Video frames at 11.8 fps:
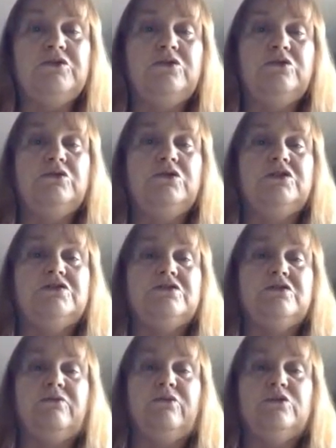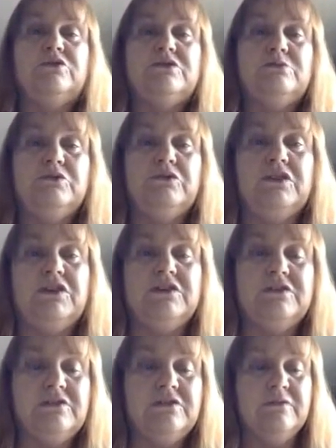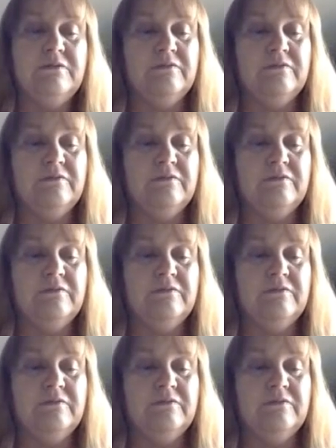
coolers or the fruit smoothies.